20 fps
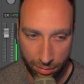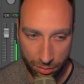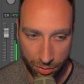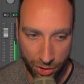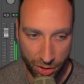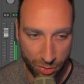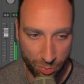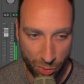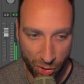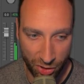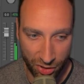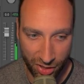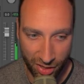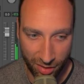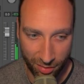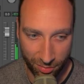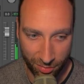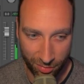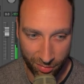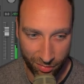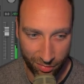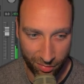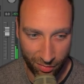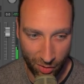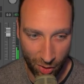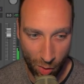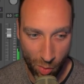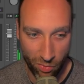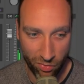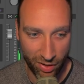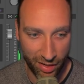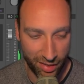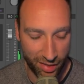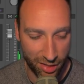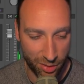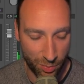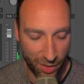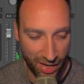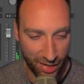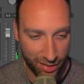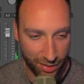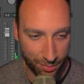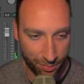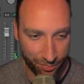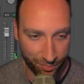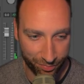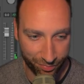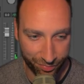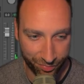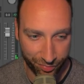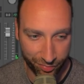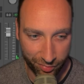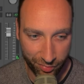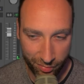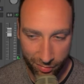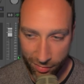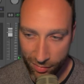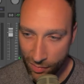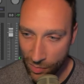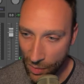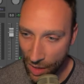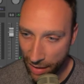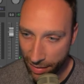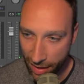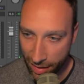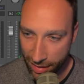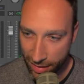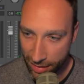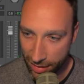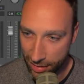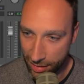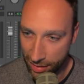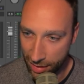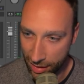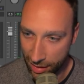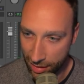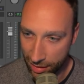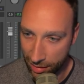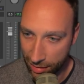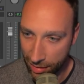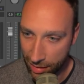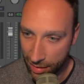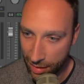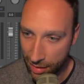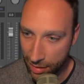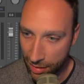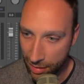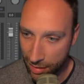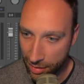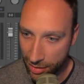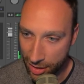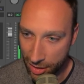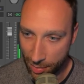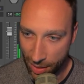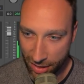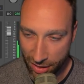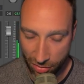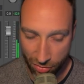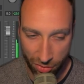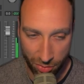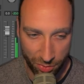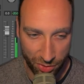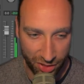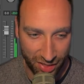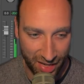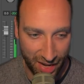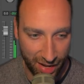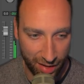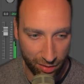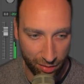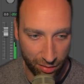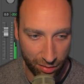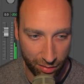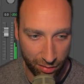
Just puts it hopefully in the space. And then this is the Cinematic Room's tail.